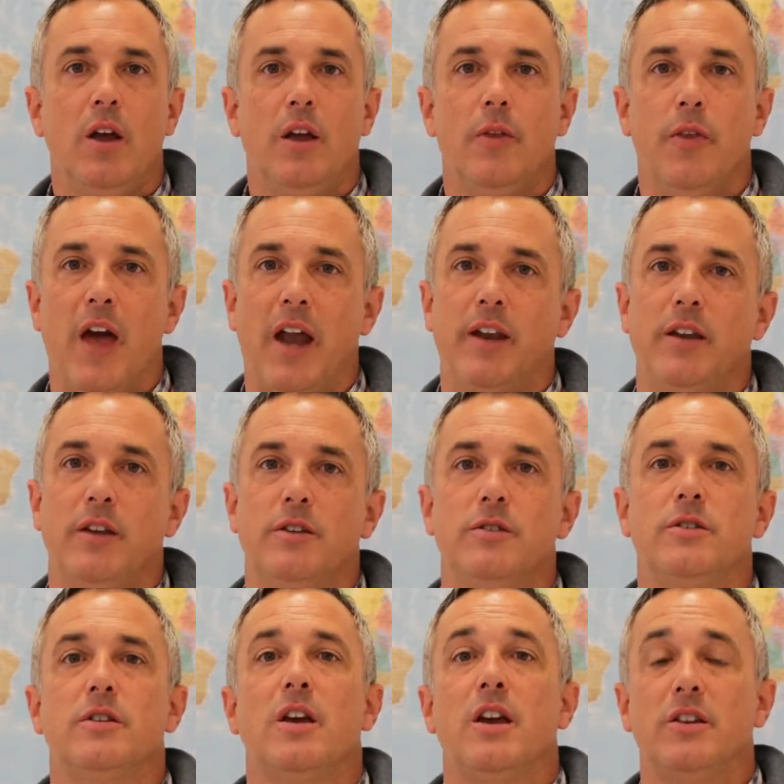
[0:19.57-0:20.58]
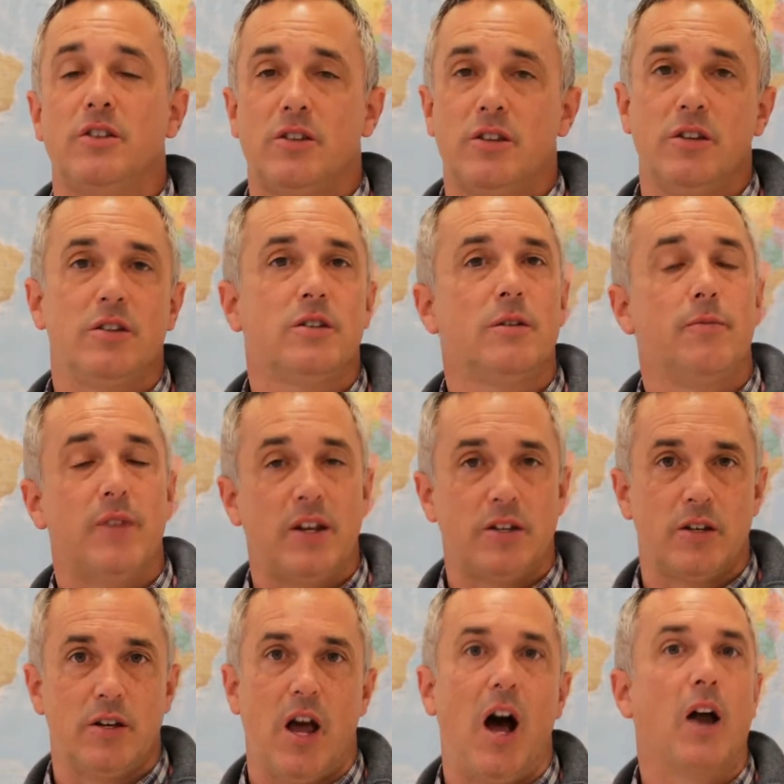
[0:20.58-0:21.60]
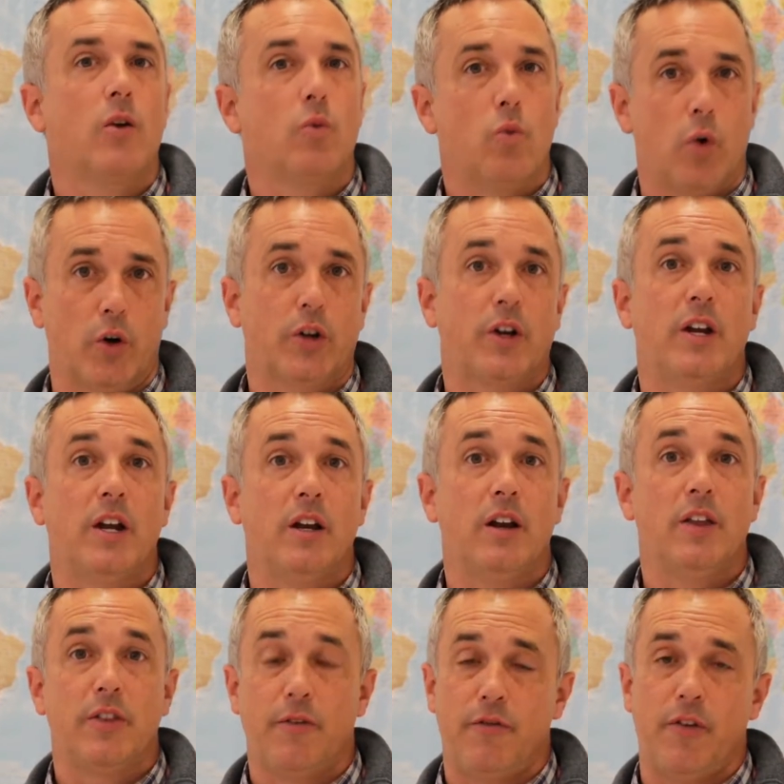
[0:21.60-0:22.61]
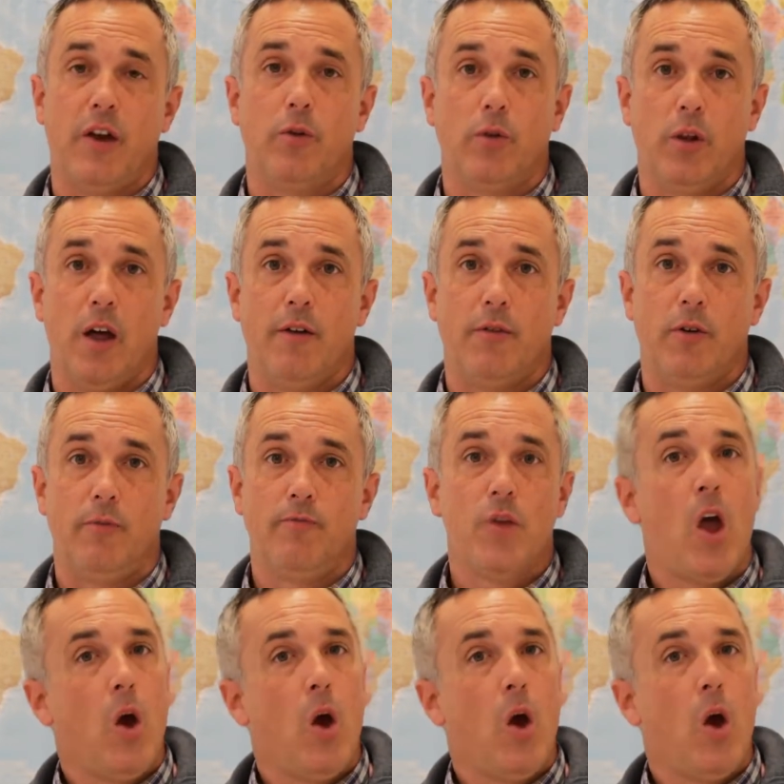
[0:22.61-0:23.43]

and that is a system that's not working at the federal level.